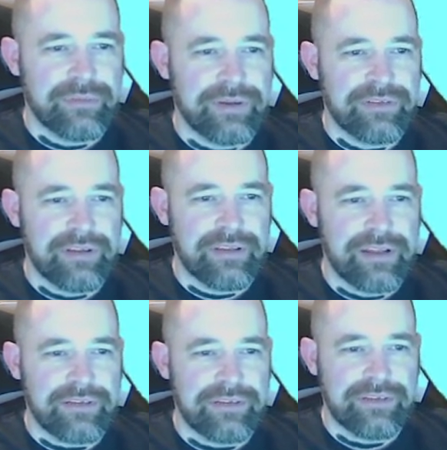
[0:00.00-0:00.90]
so we can say that
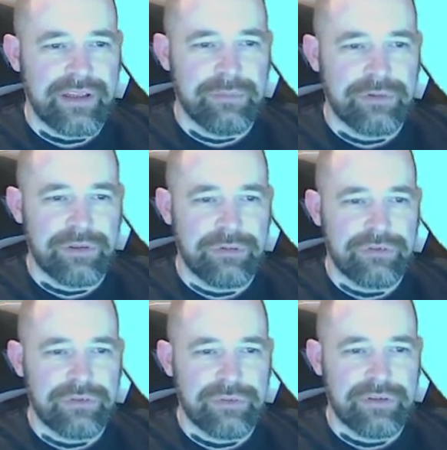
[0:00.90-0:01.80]
that's the same as
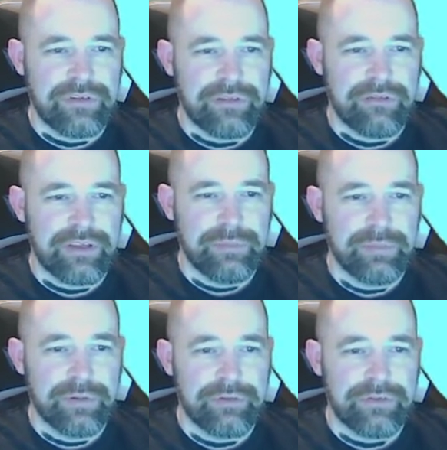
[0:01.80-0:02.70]
123
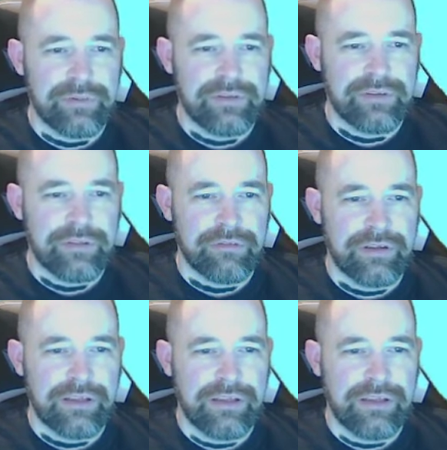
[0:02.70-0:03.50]
plus 23